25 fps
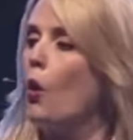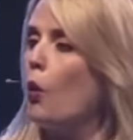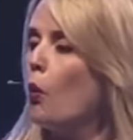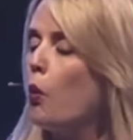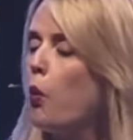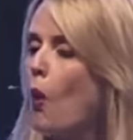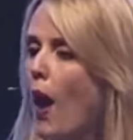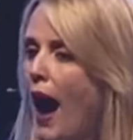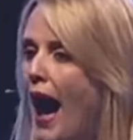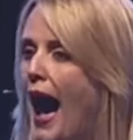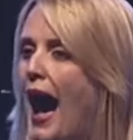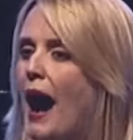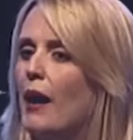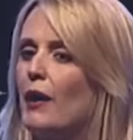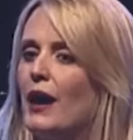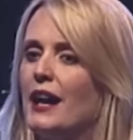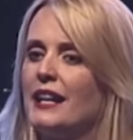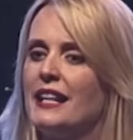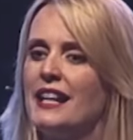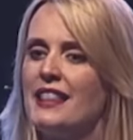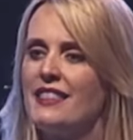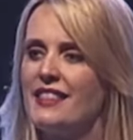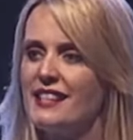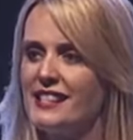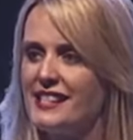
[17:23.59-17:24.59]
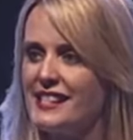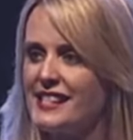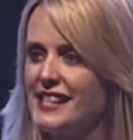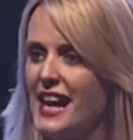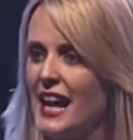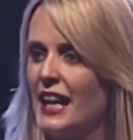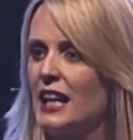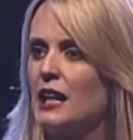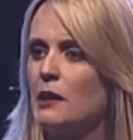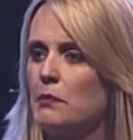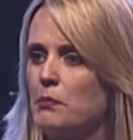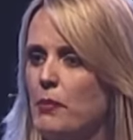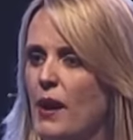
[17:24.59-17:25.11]
Wow. And in the
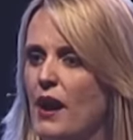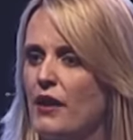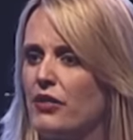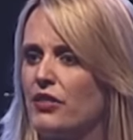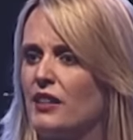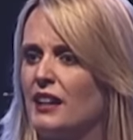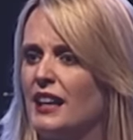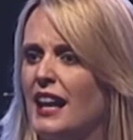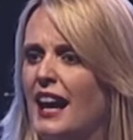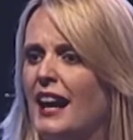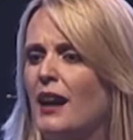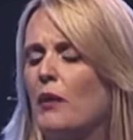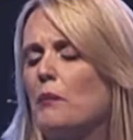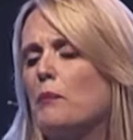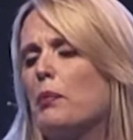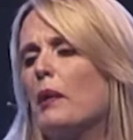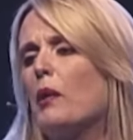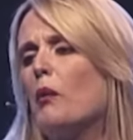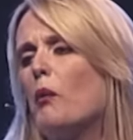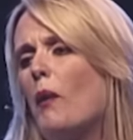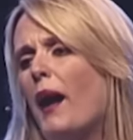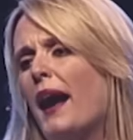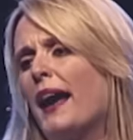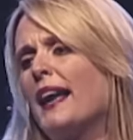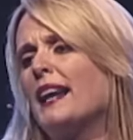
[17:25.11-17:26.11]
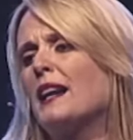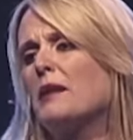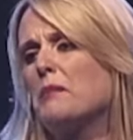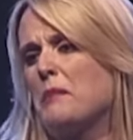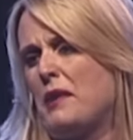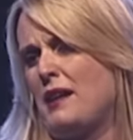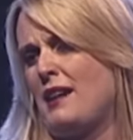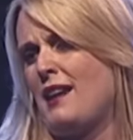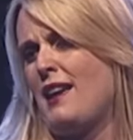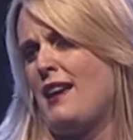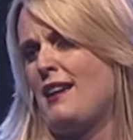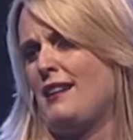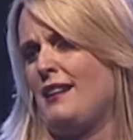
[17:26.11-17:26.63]
second breath, they're like, but wait a
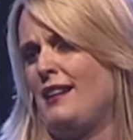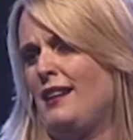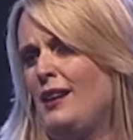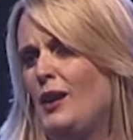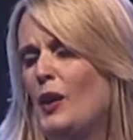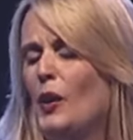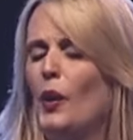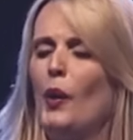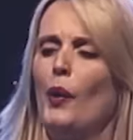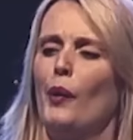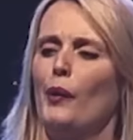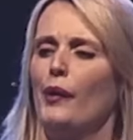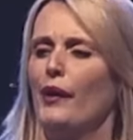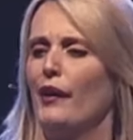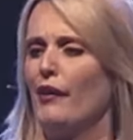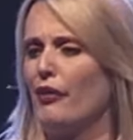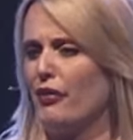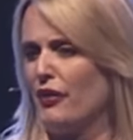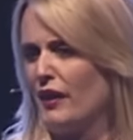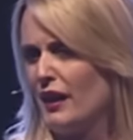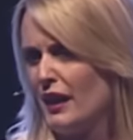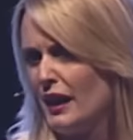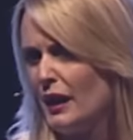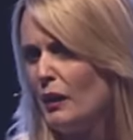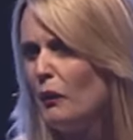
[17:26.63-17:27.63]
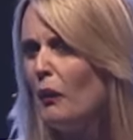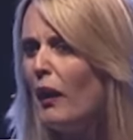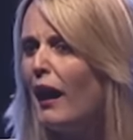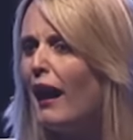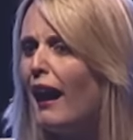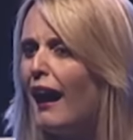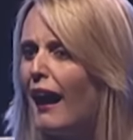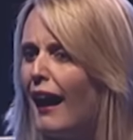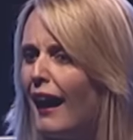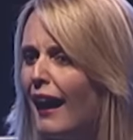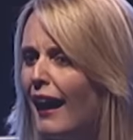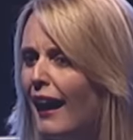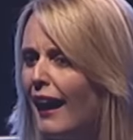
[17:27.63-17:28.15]
minute, who do you think you
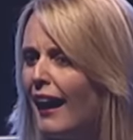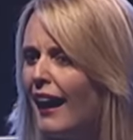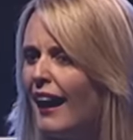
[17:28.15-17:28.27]
are?